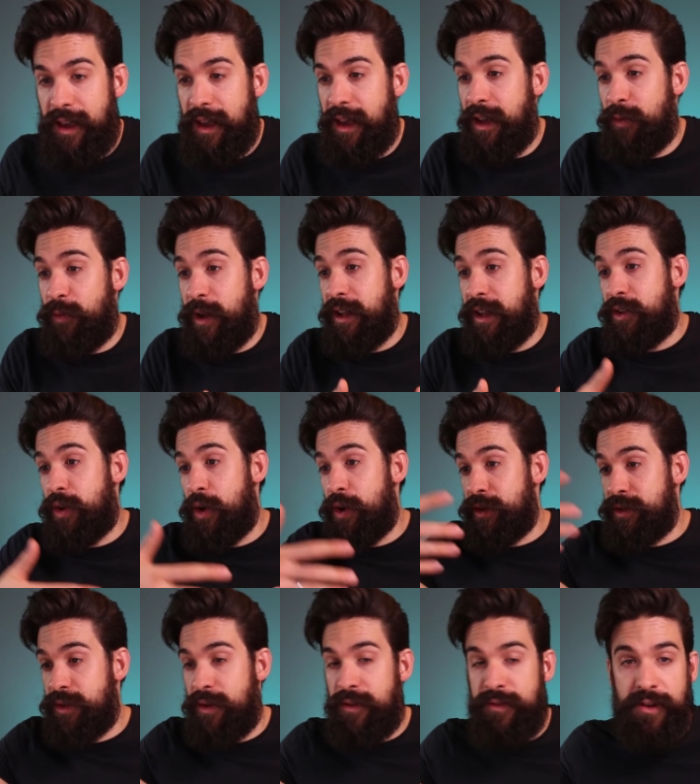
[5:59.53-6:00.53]
and when it
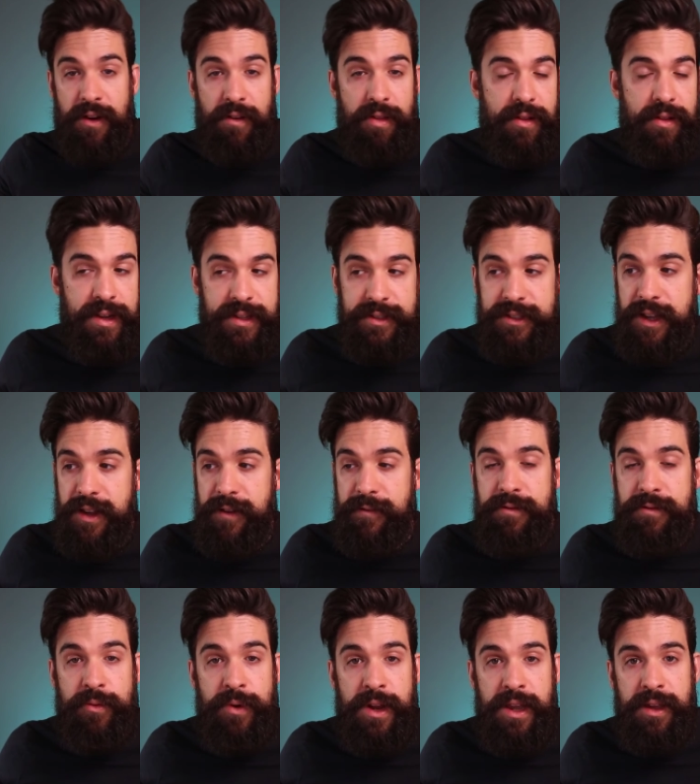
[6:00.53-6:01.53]
goes over, let's say
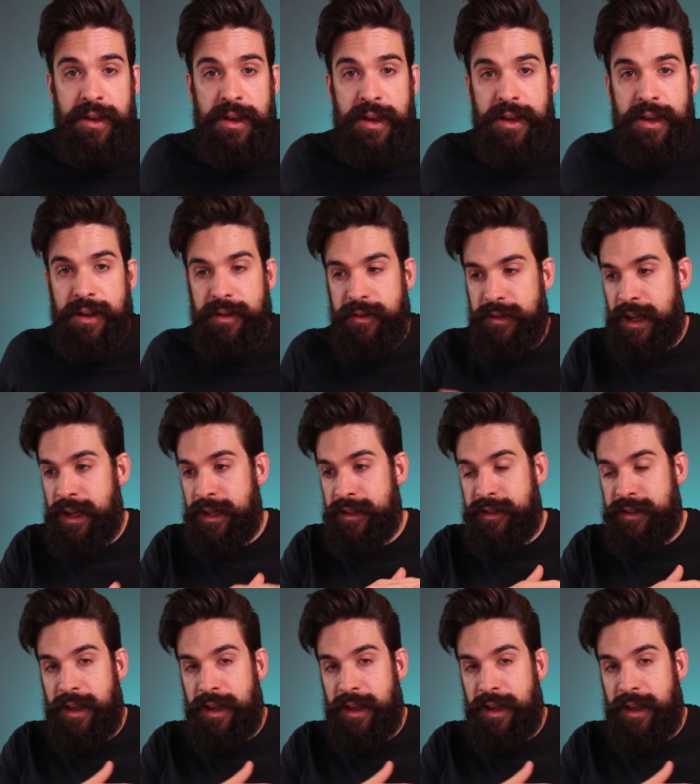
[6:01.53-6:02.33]
3, then